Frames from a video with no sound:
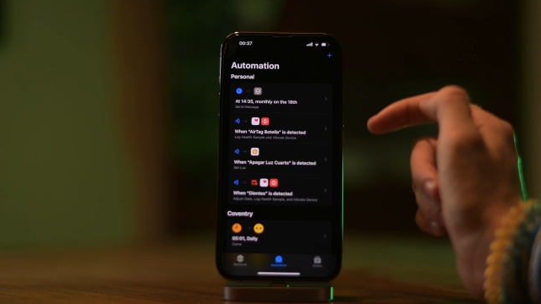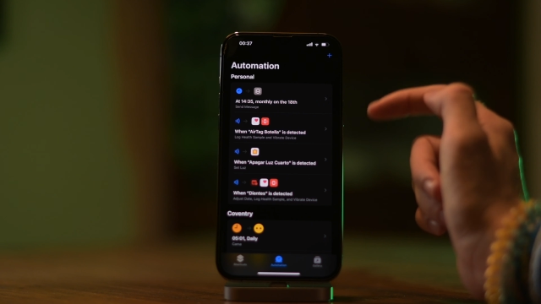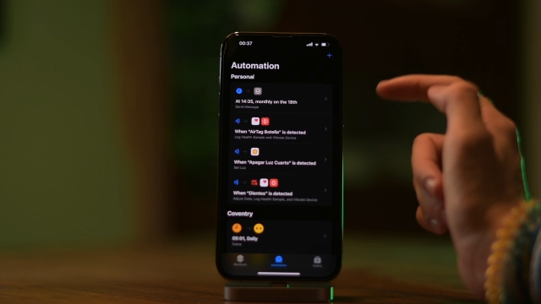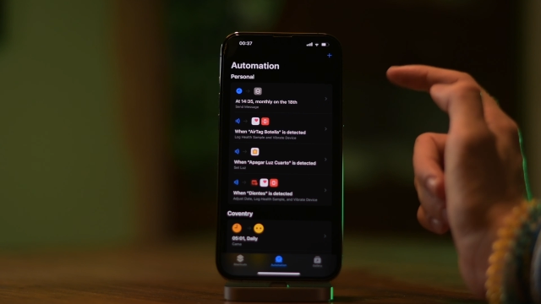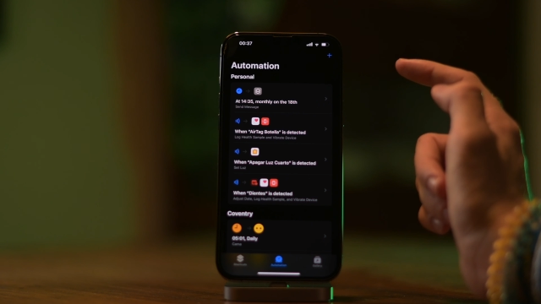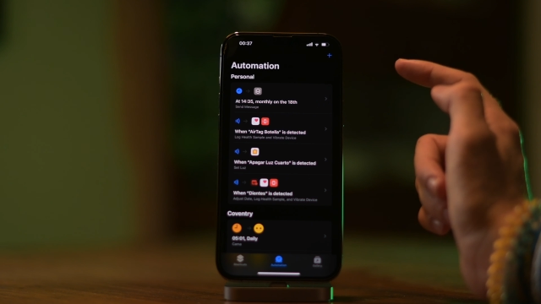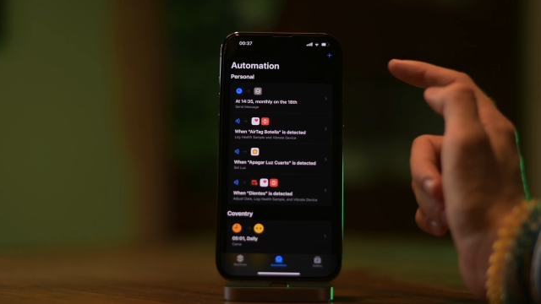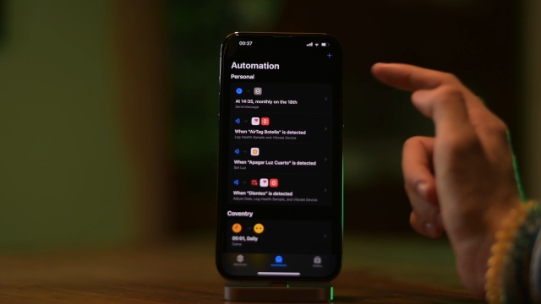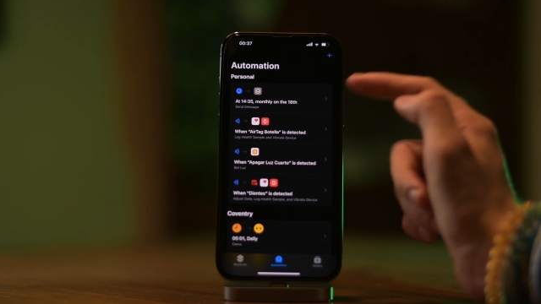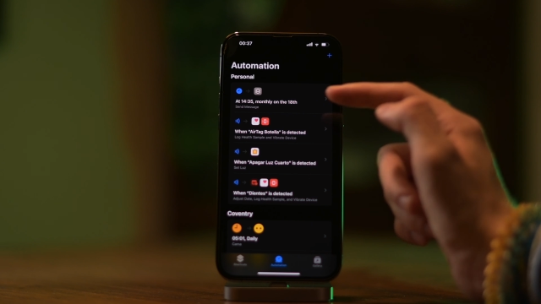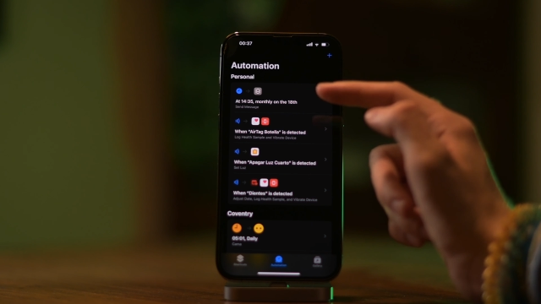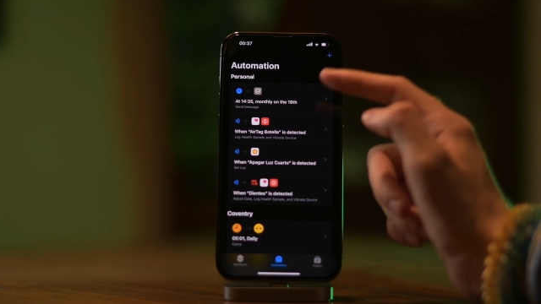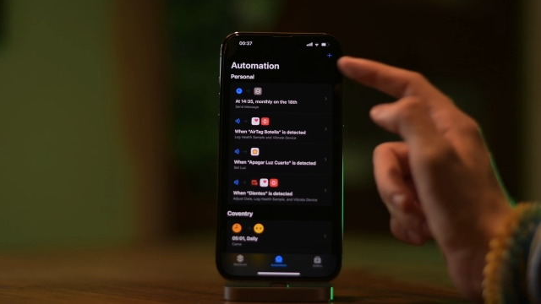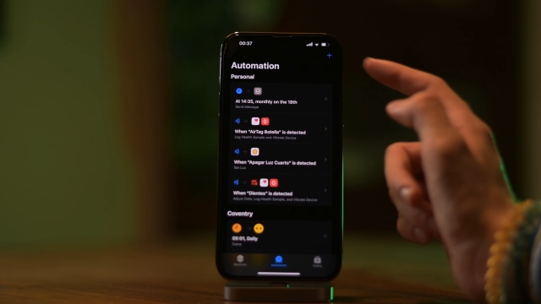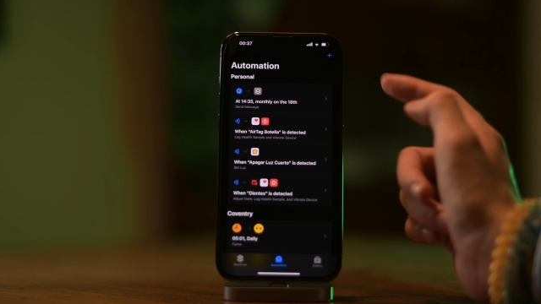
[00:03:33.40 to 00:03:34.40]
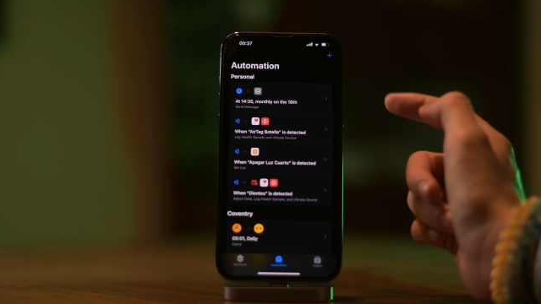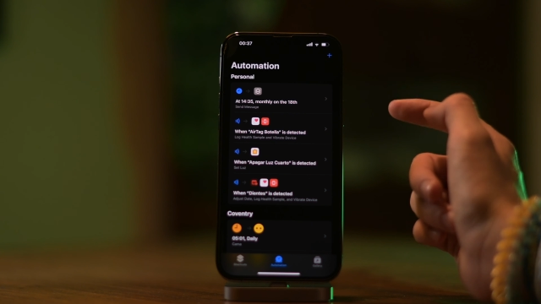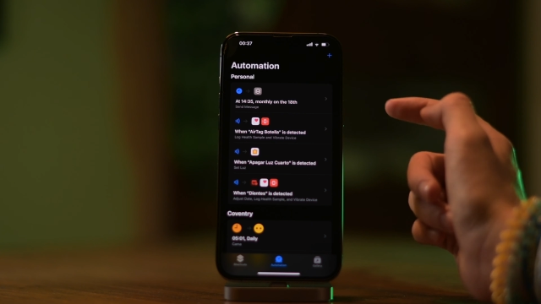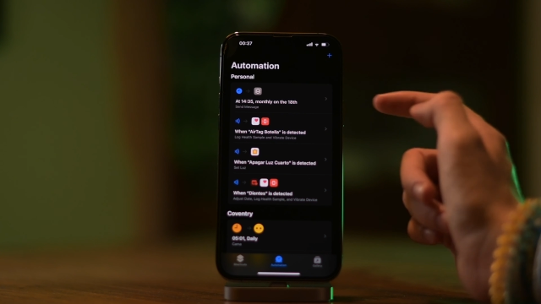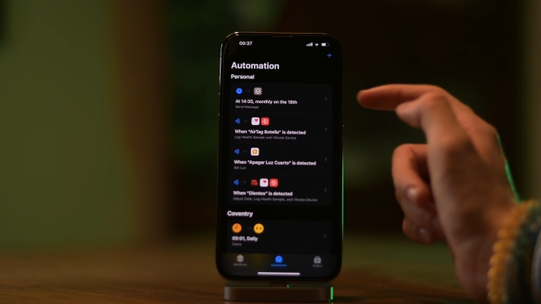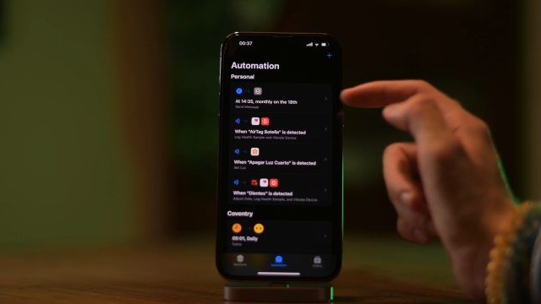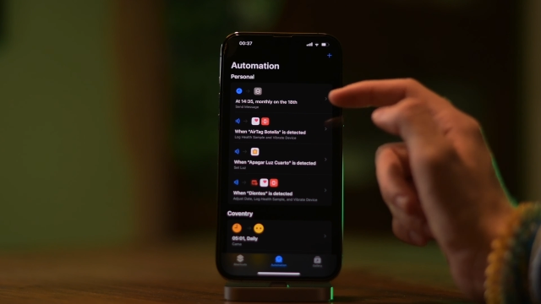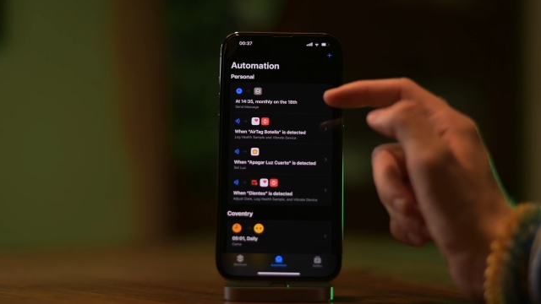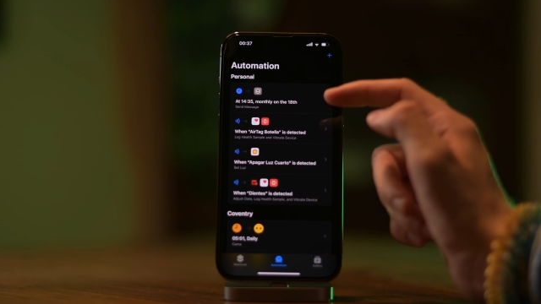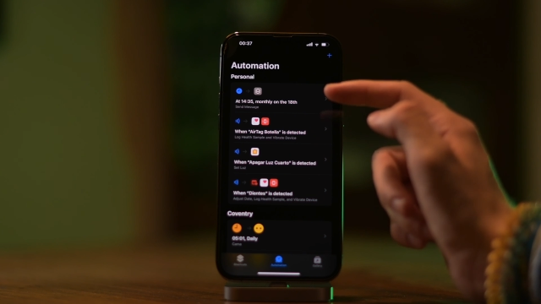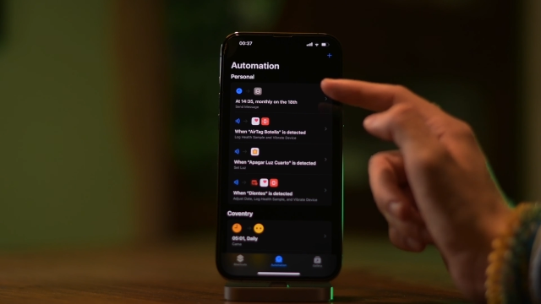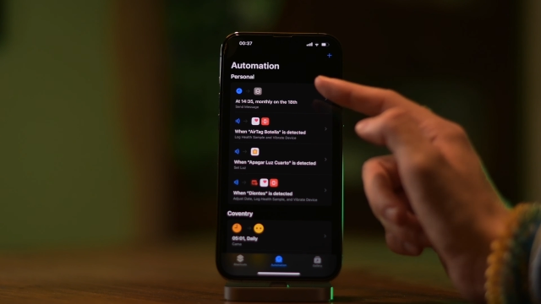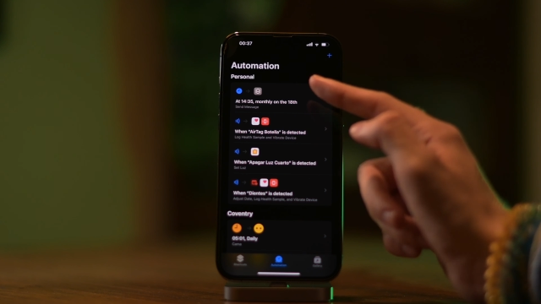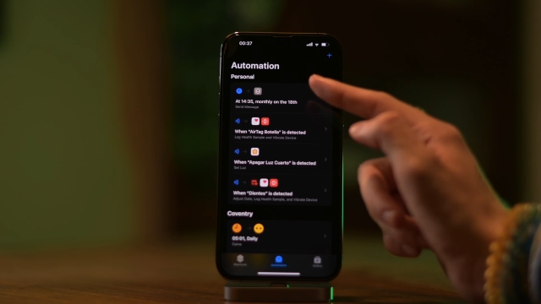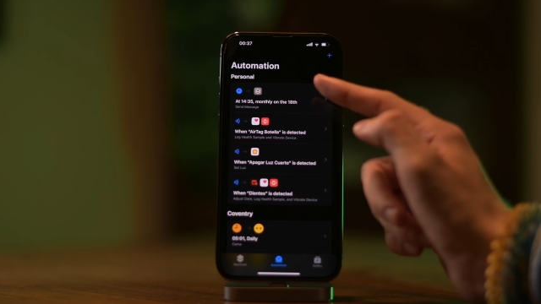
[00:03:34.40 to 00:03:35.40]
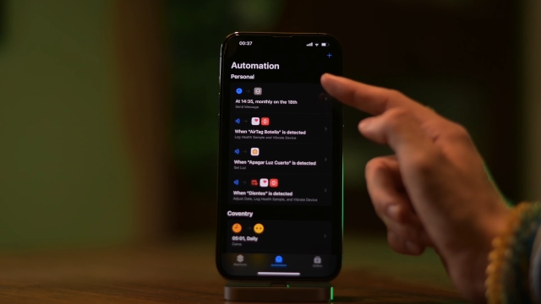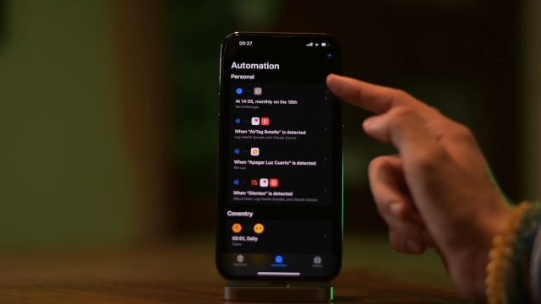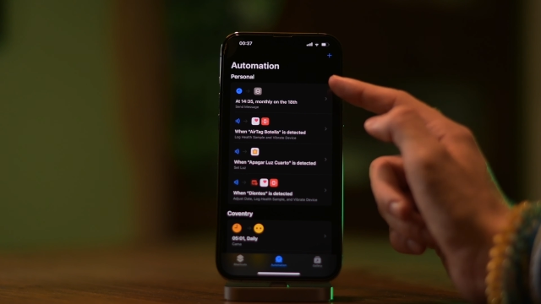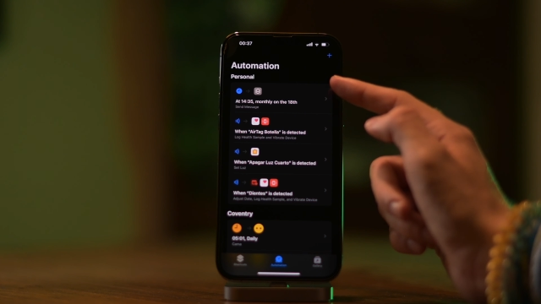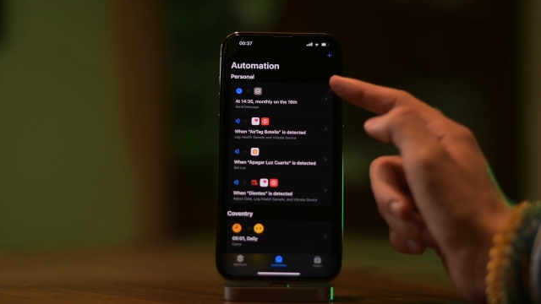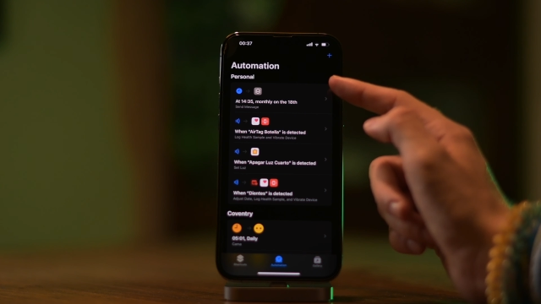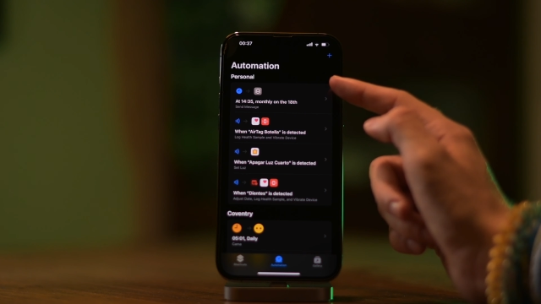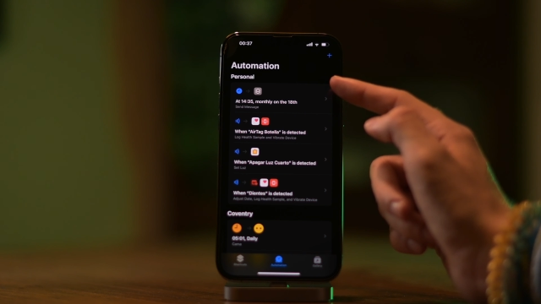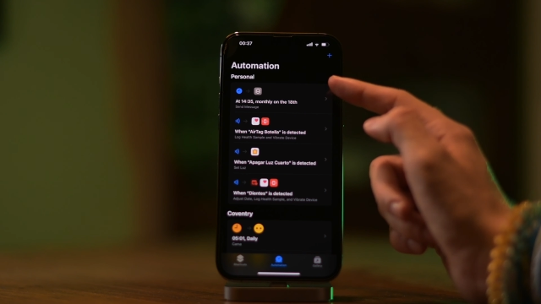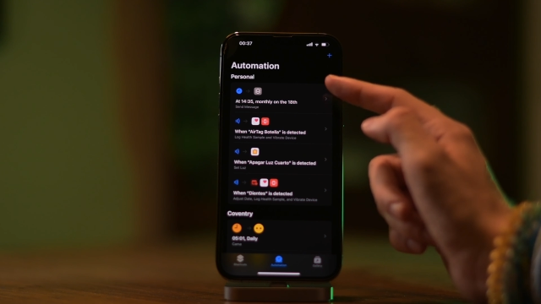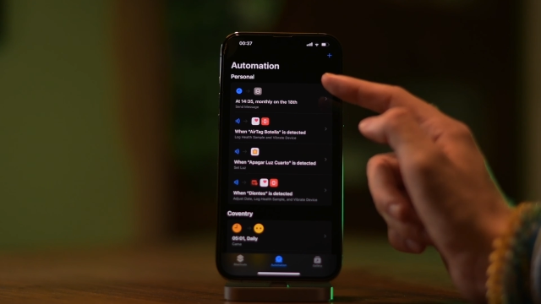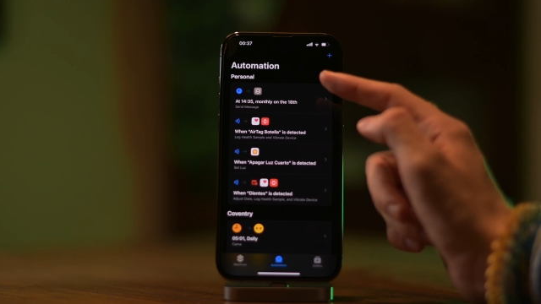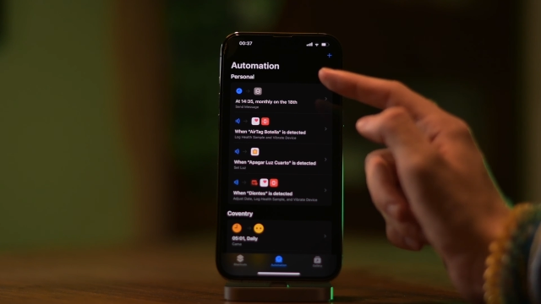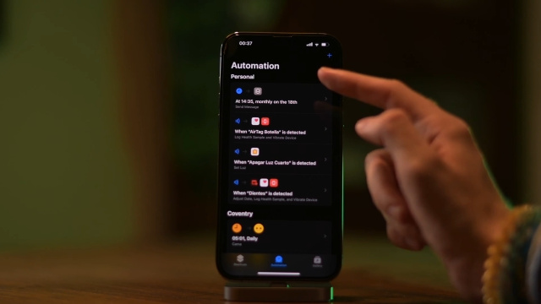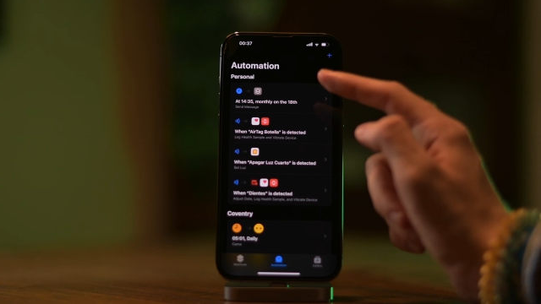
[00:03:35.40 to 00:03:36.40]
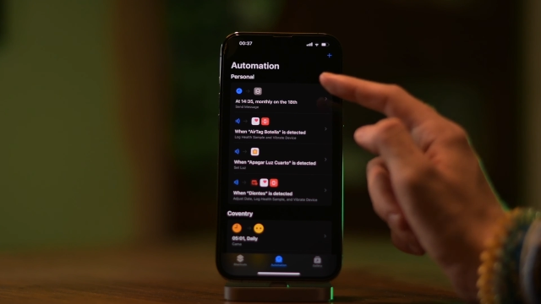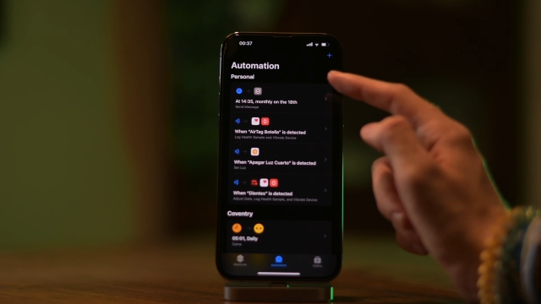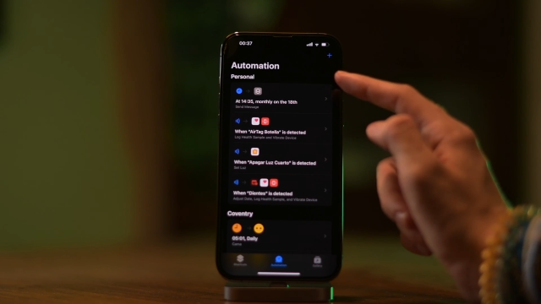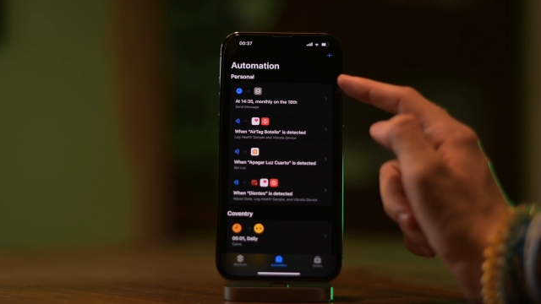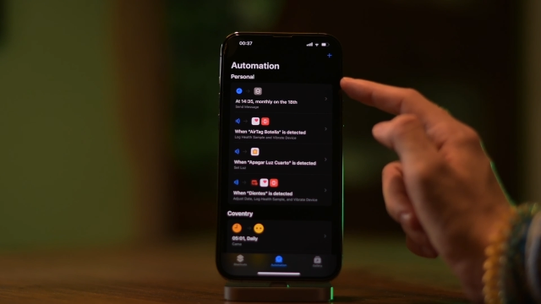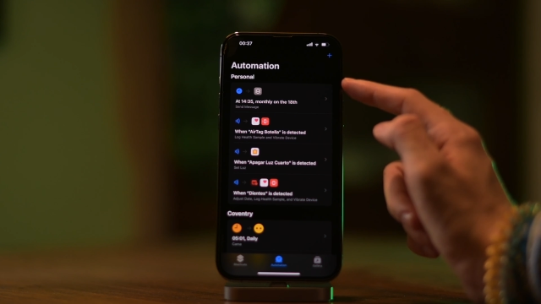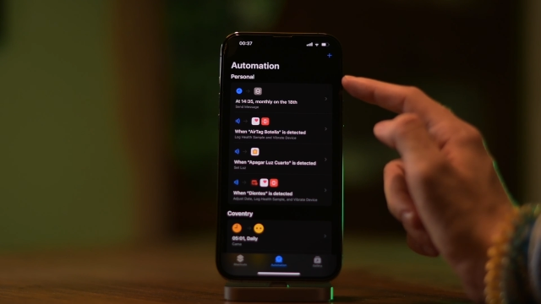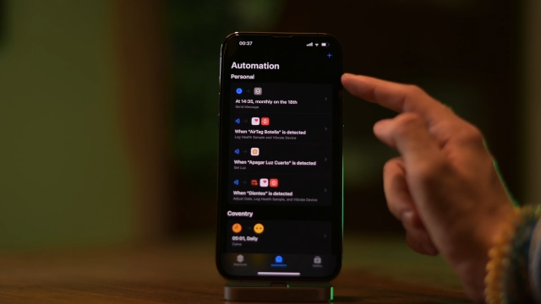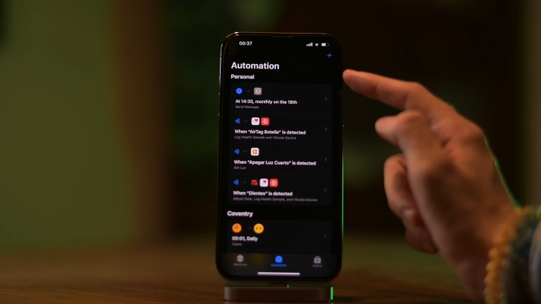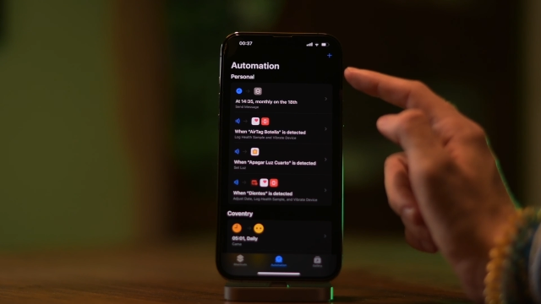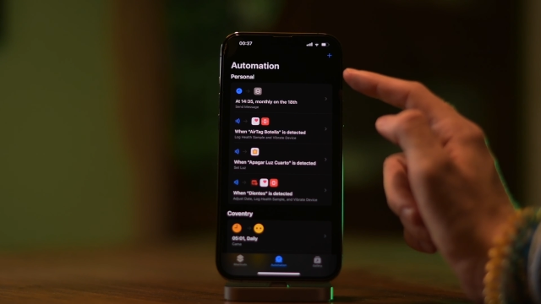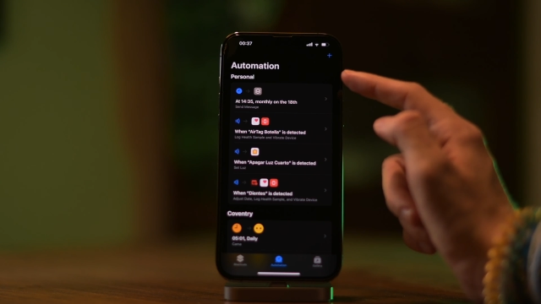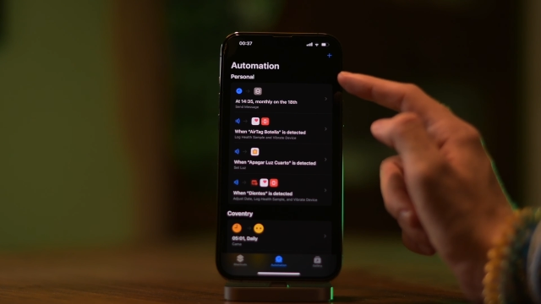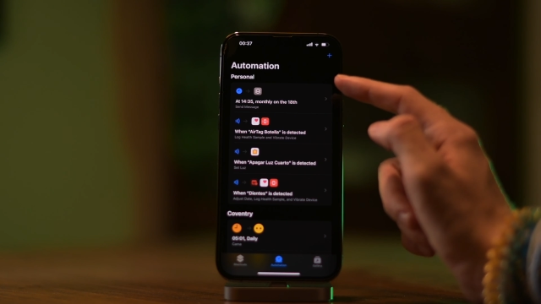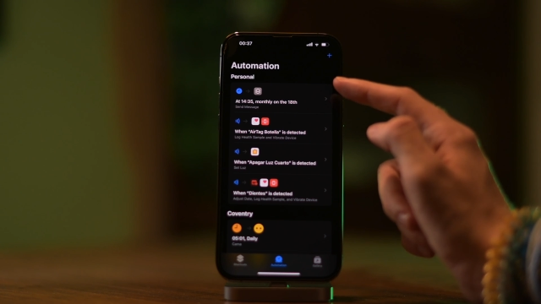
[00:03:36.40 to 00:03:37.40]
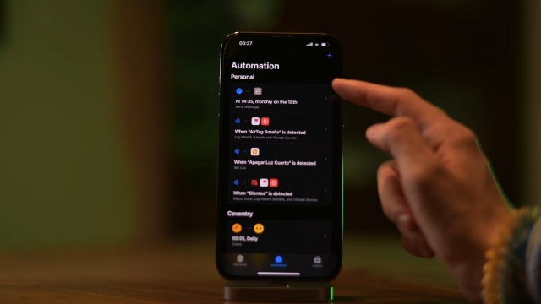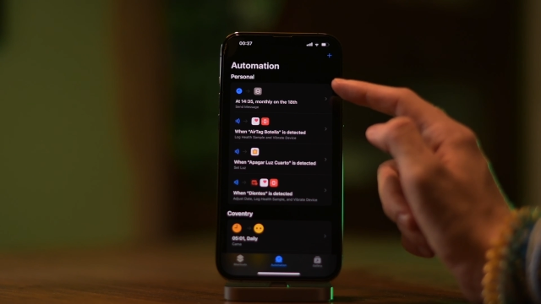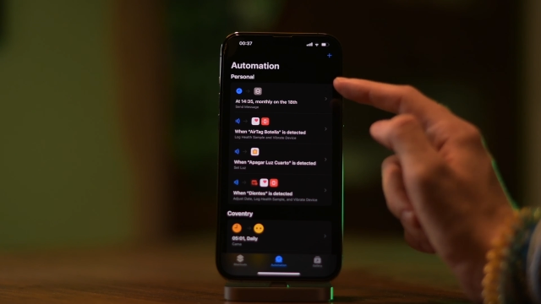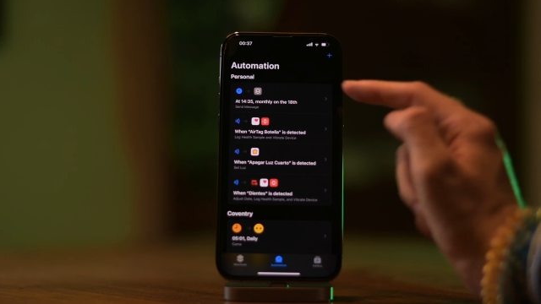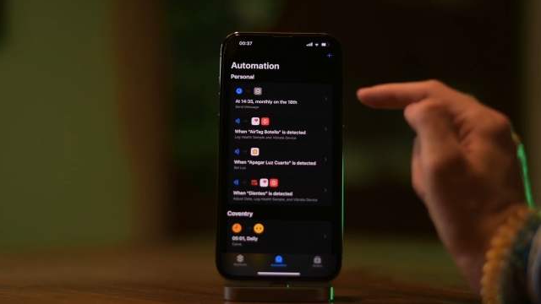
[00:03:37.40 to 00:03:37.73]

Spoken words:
(no speaker visible)